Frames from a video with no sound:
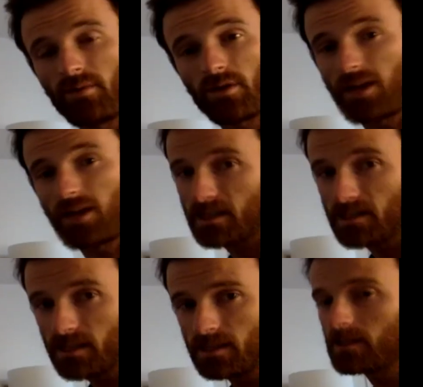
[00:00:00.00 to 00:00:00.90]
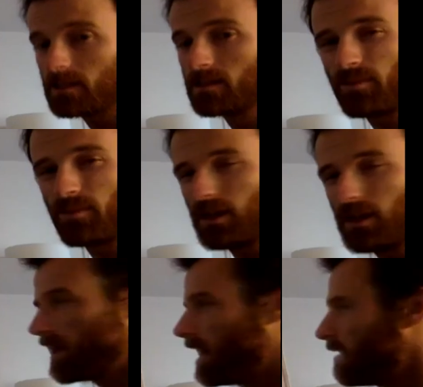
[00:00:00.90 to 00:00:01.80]
vertical axis, something
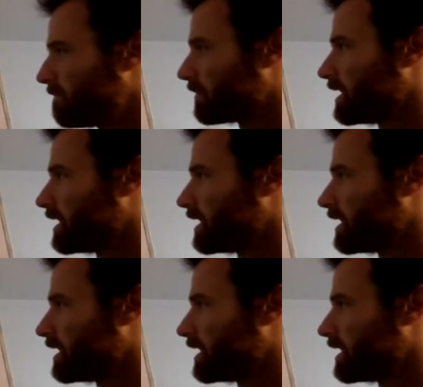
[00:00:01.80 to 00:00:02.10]
like that.